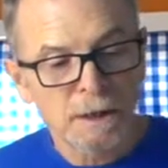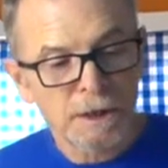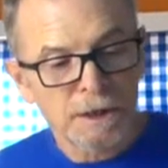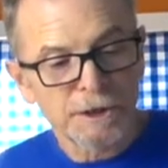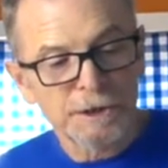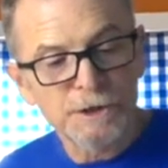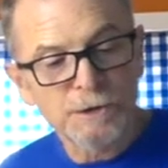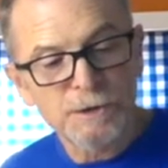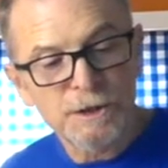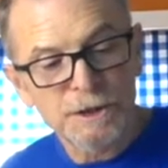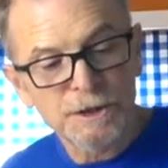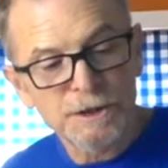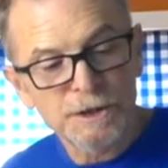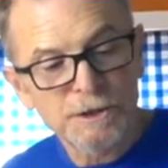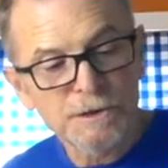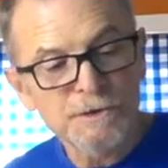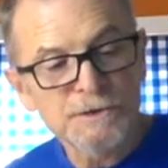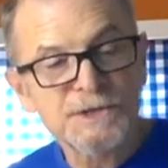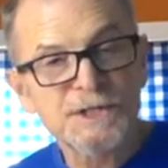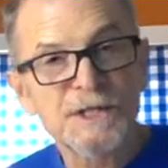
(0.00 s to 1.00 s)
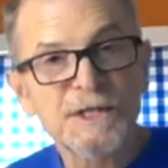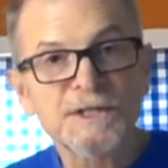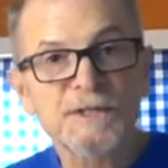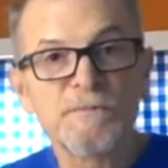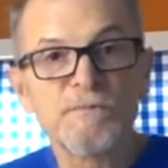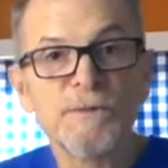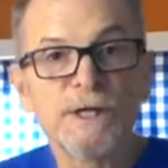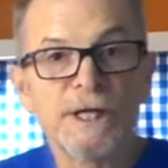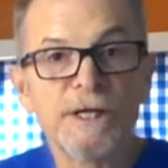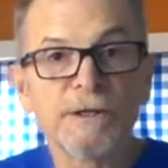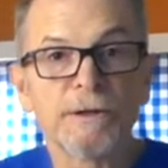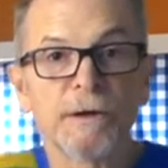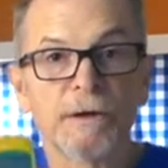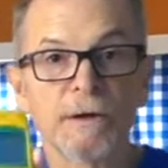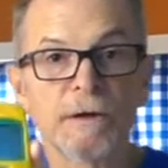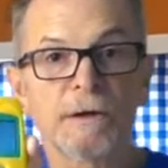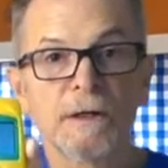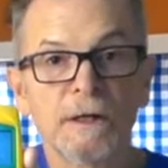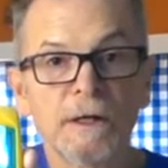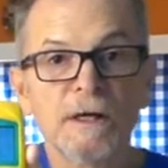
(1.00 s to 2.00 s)
you can use this
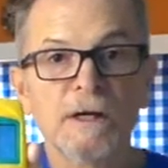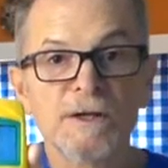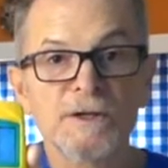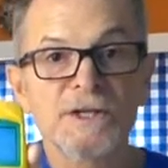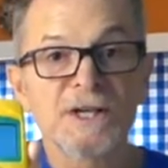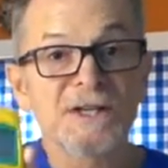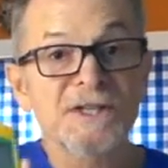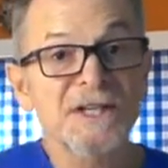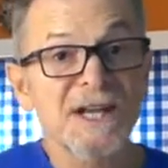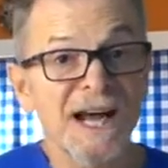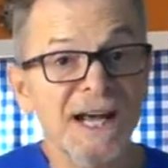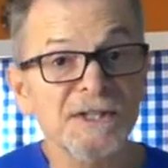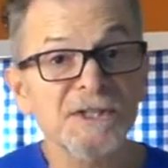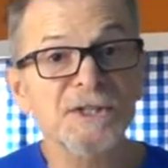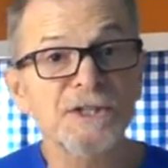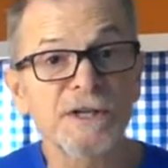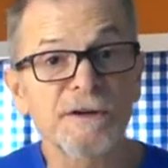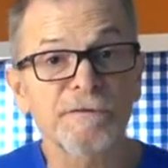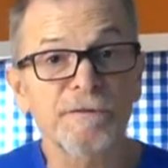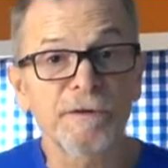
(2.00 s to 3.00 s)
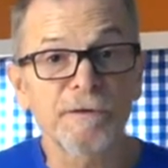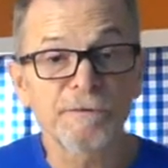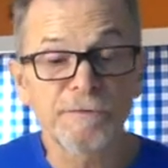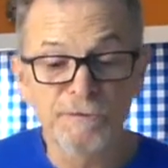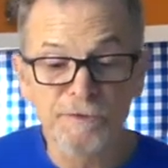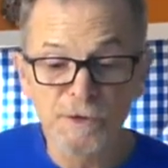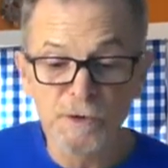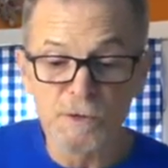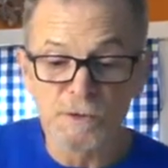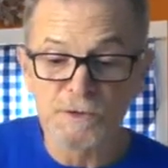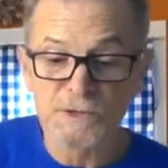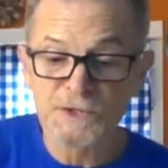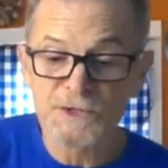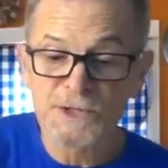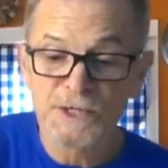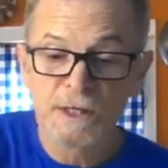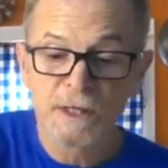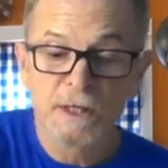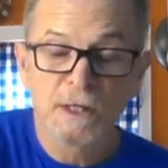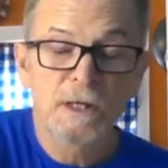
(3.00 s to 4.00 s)
meter to test different
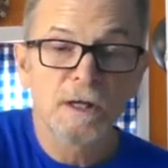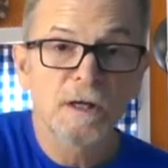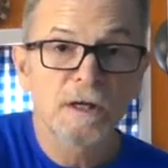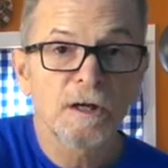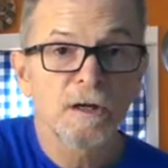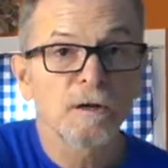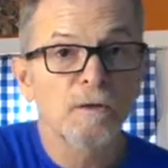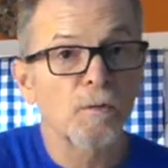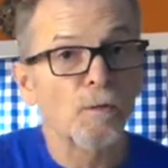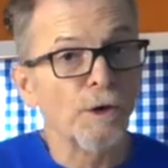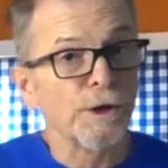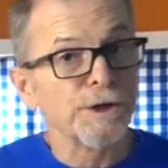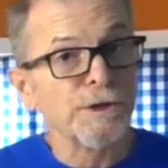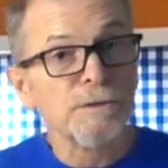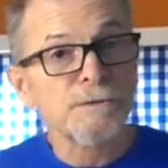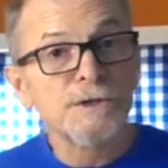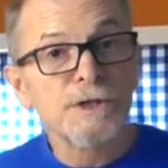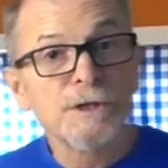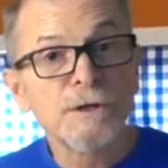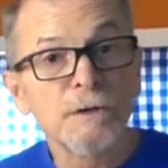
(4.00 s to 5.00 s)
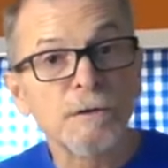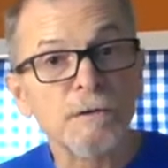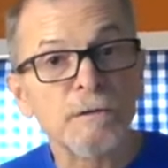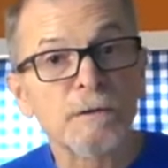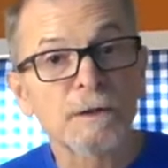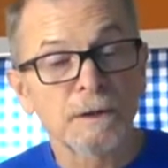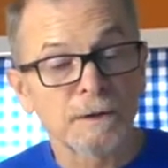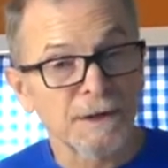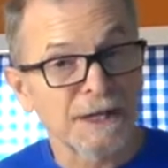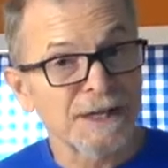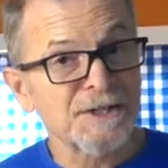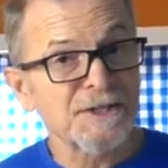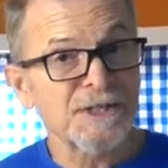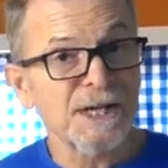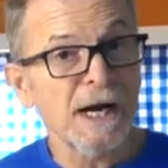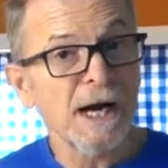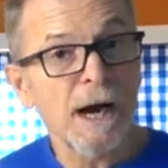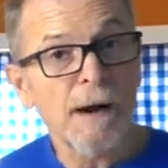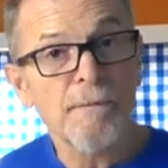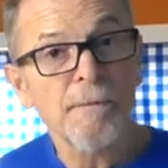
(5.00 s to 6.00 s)
foods. What do you do? Let's
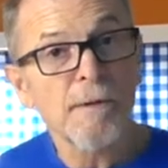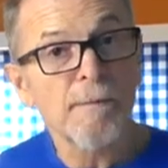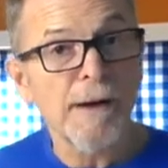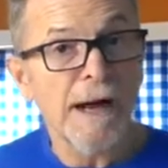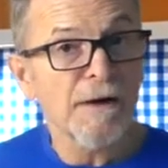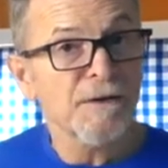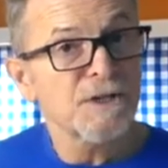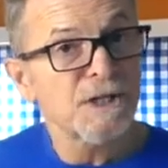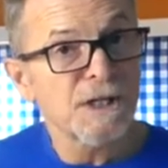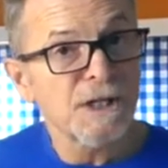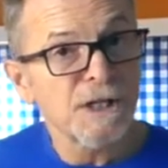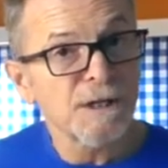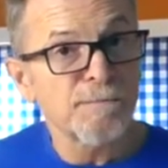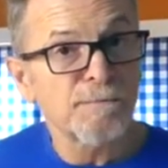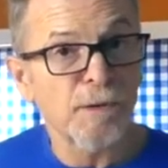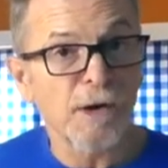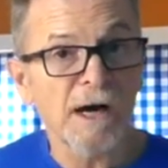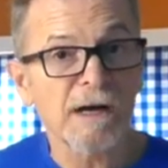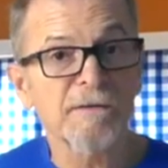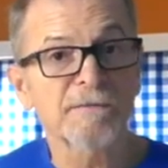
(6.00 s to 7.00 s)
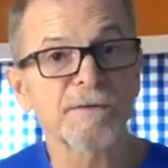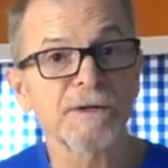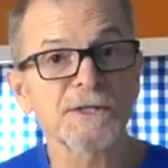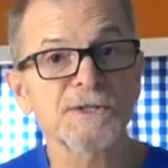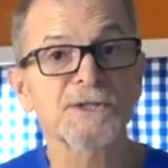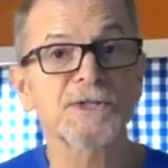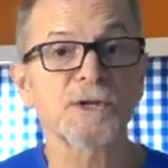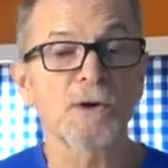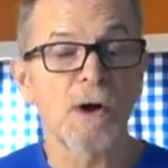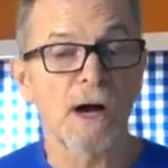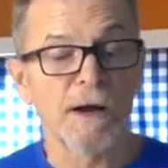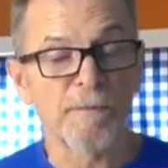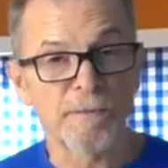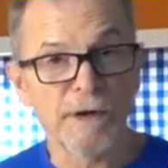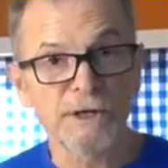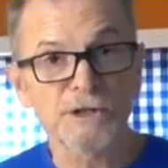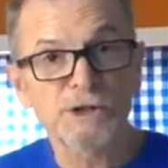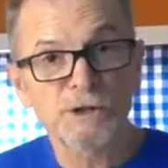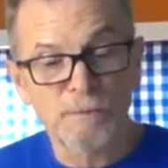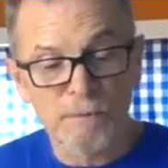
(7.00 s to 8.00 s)
say I'm about to eat breakfast, so I
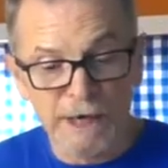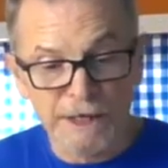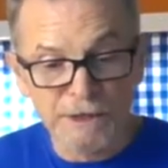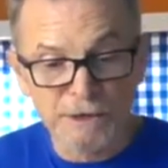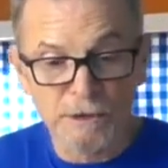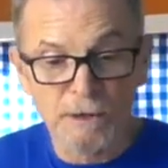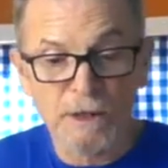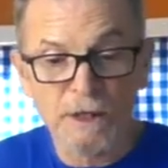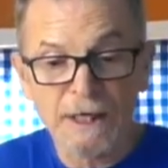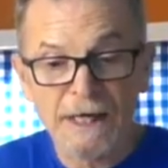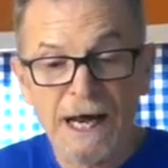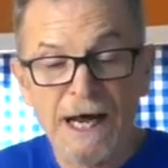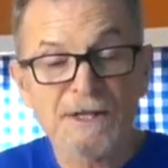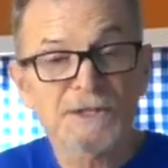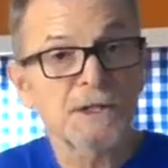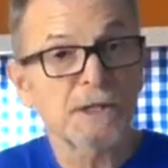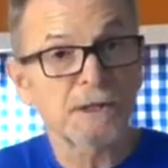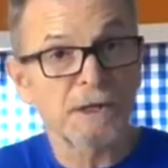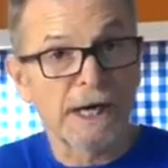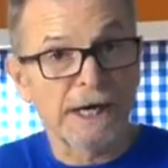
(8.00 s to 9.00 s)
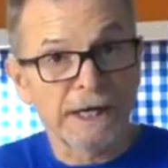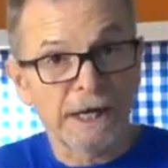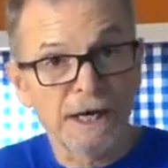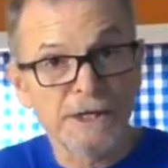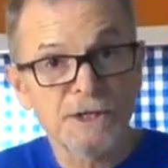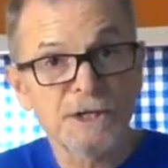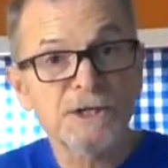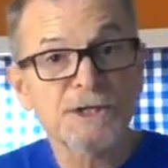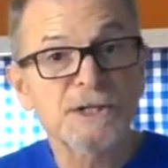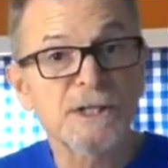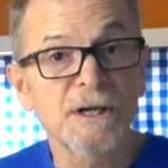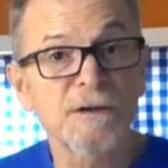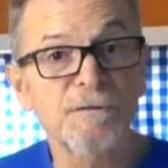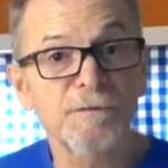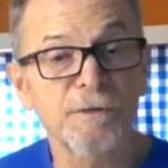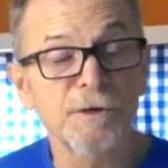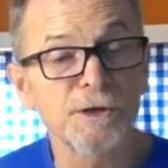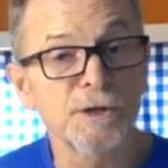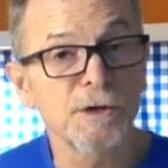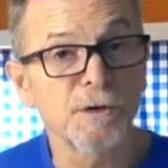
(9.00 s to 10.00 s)
measure my uric acid like I just did
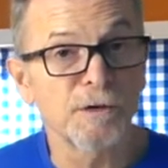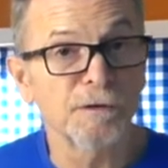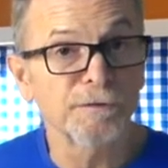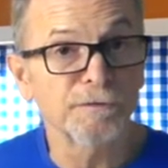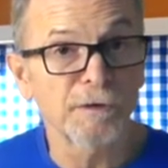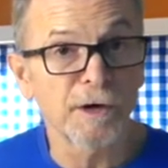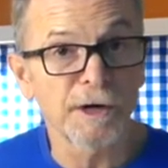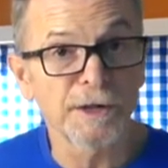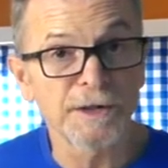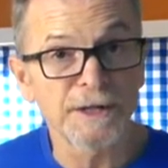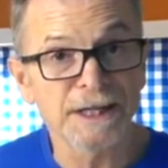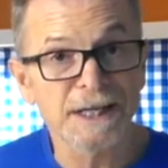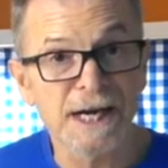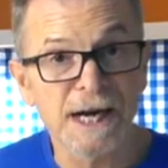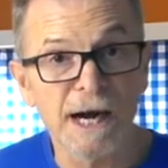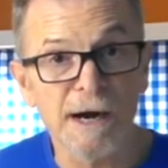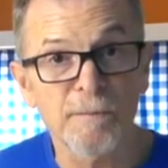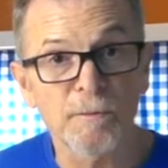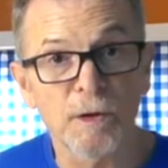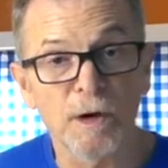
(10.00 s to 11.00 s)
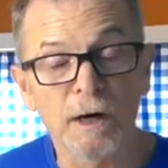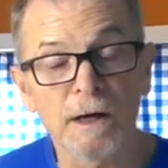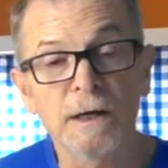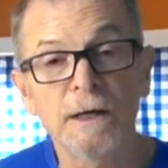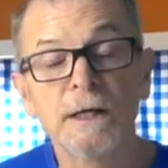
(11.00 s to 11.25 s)
for you in front of the camera,